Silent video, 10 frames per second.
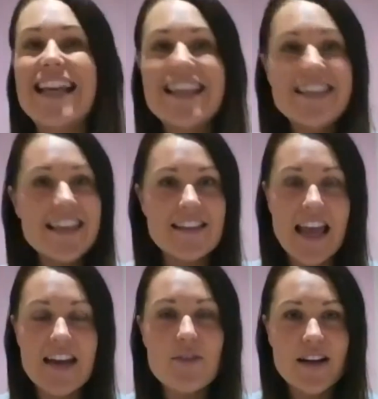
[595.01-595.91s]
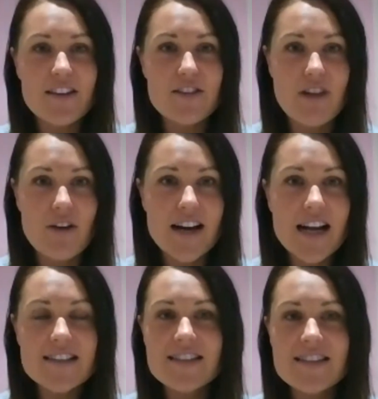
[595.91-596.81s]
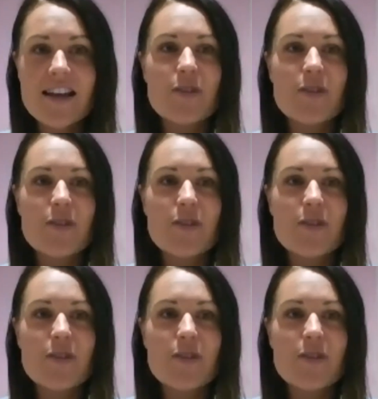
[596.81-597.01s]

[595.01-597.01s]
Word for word: anything that anyone can throw at us,